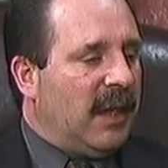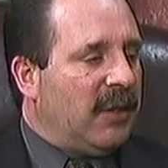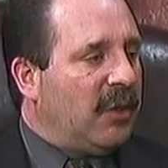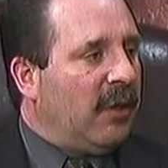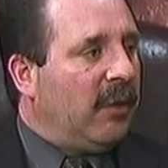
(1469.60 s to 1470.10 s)

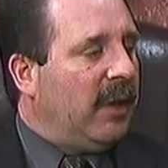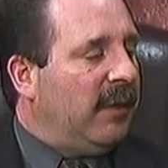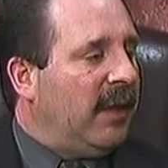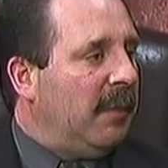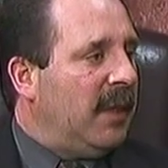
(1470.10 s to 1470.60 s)
is generally
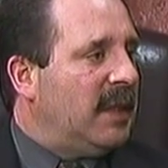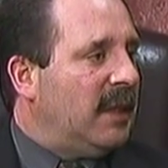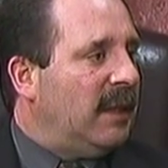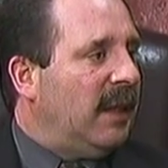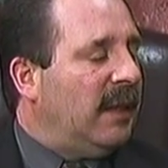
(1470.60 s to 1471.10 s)
that
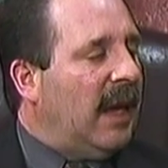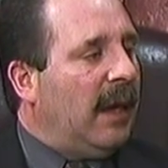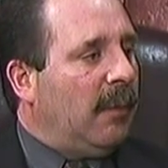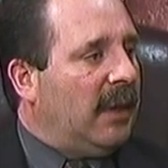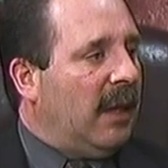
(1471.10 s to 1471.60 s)
means that they
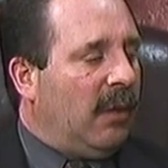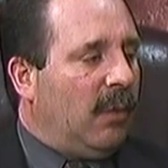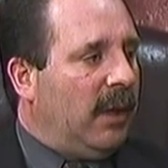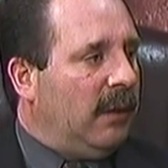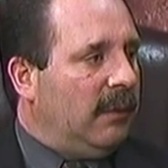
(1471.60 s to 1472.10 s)
die without a
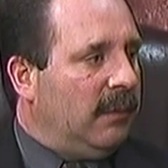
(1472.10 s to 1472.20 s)
will.